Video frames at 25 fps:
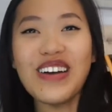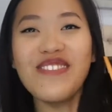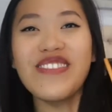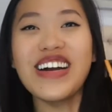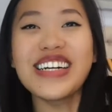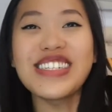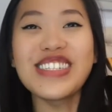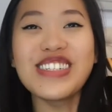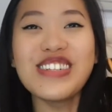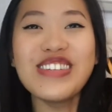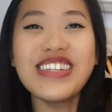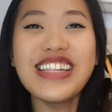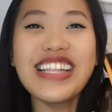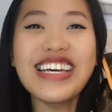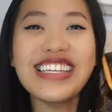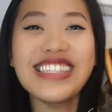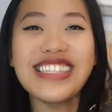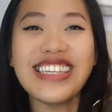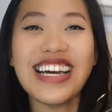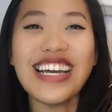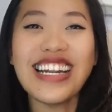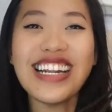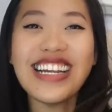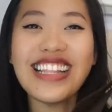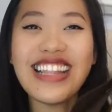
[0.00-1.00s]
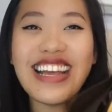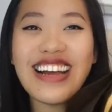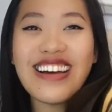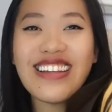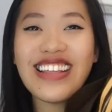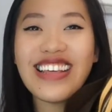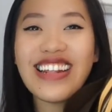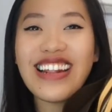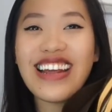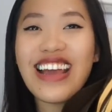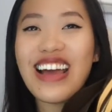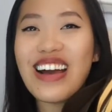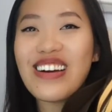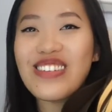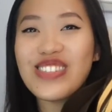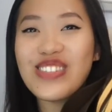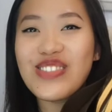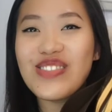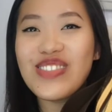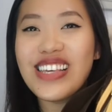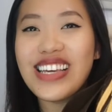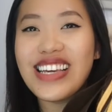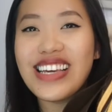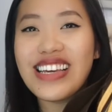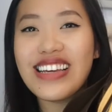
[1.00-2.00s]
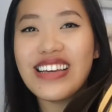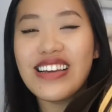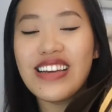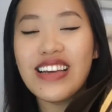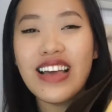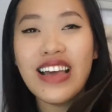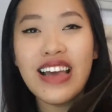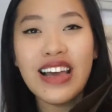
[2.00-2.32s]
I'm actually really excited now that I have something